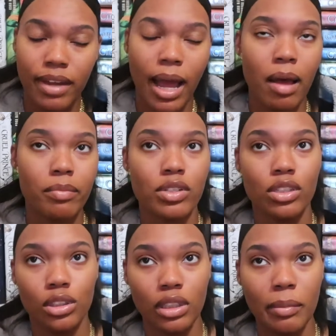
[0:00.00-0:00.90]

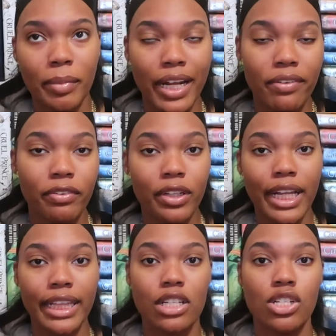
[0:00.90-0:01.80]
absolutely, but I feel
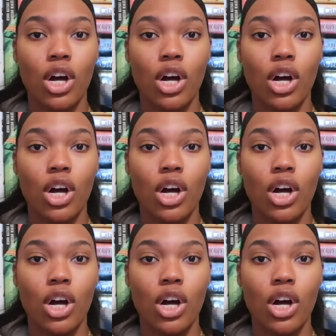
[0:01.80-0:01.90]
like there's